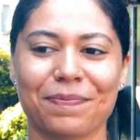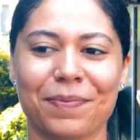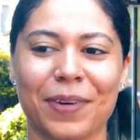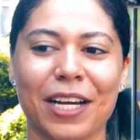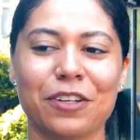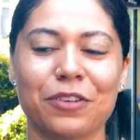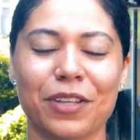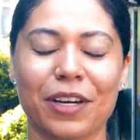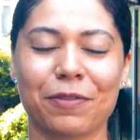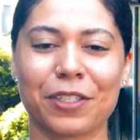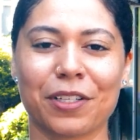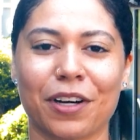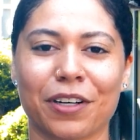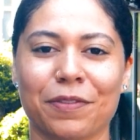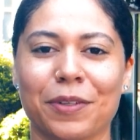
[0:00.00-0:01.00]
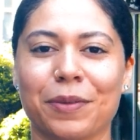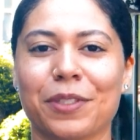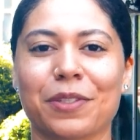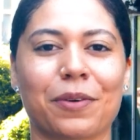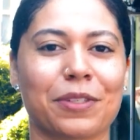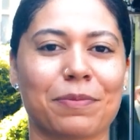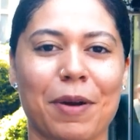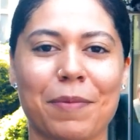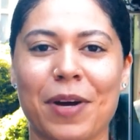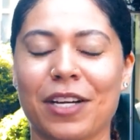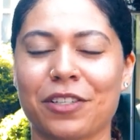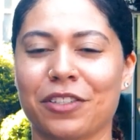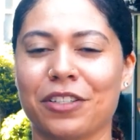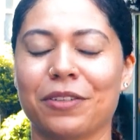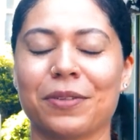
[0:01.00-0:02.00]
I knew that photography was always my
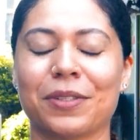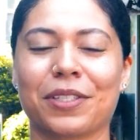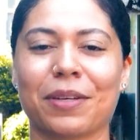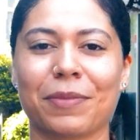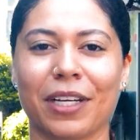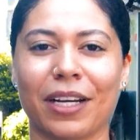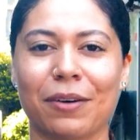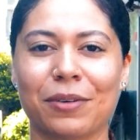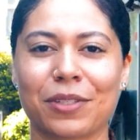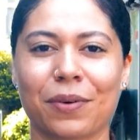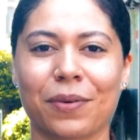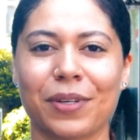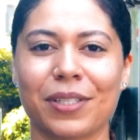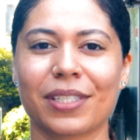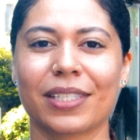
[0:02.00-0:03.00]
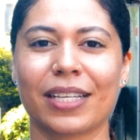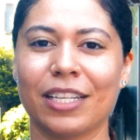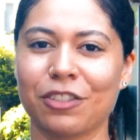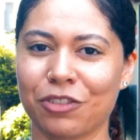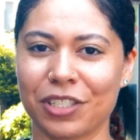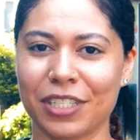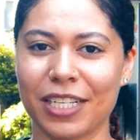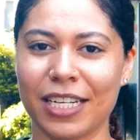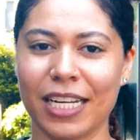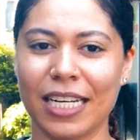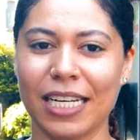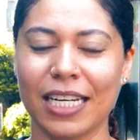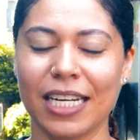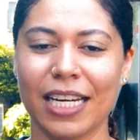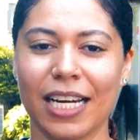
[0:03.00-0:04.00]
passion, and it was something I was always interested
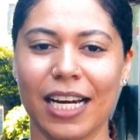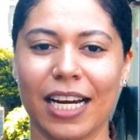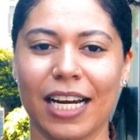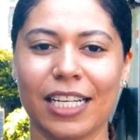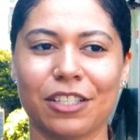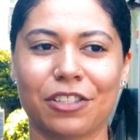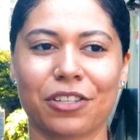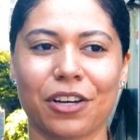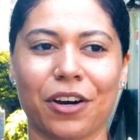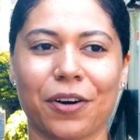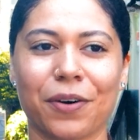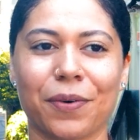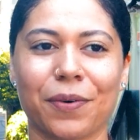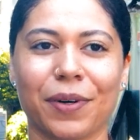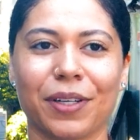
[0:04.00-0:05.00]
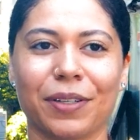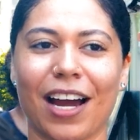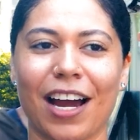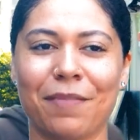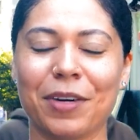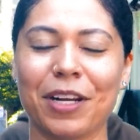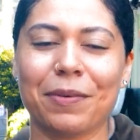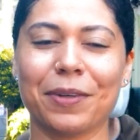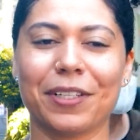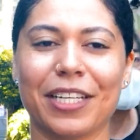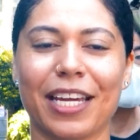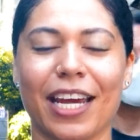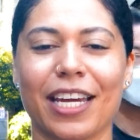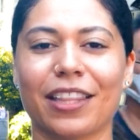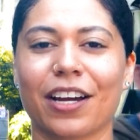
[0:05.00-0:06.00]
in. And so I've been able to
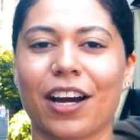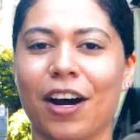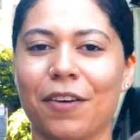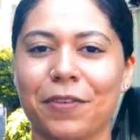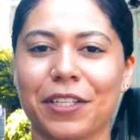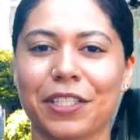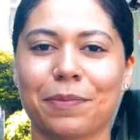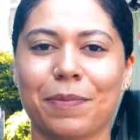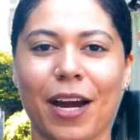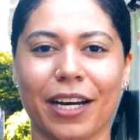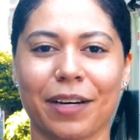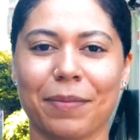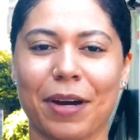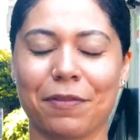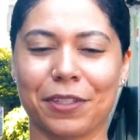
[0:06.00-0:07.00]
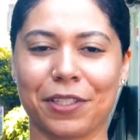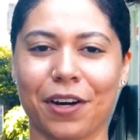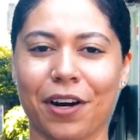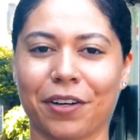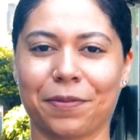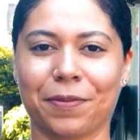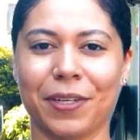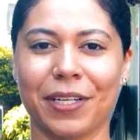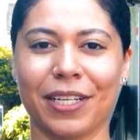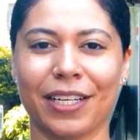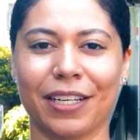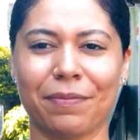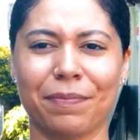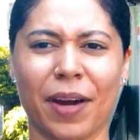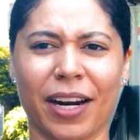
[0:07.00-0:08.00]
gain the confidence back in my
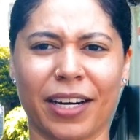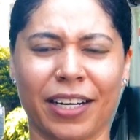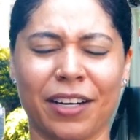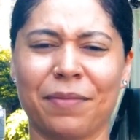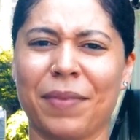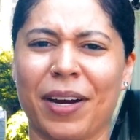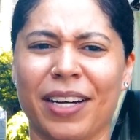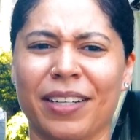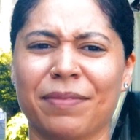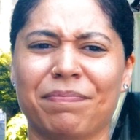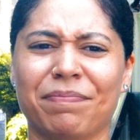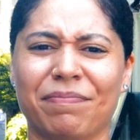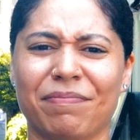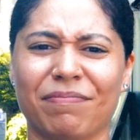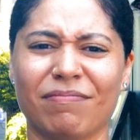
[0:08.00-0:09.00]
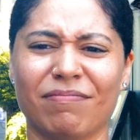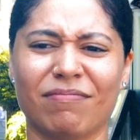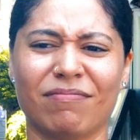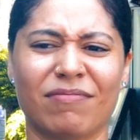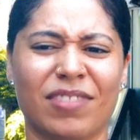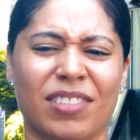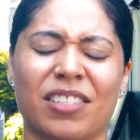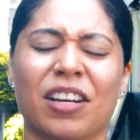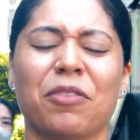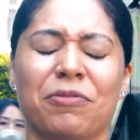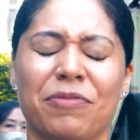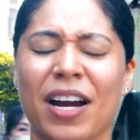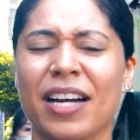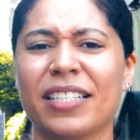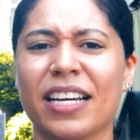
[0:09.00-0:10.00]
photography and back in my
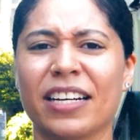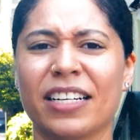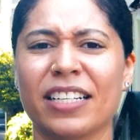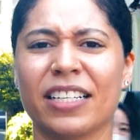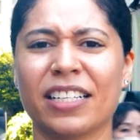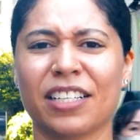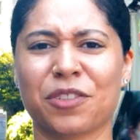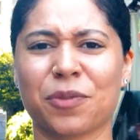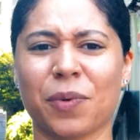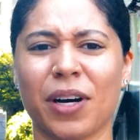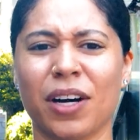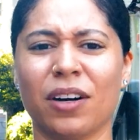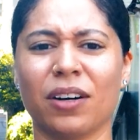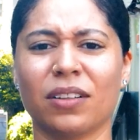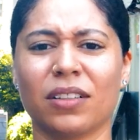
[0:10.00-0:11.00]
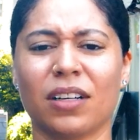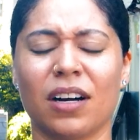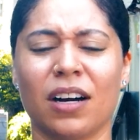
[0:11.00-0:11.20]
self-identity as well.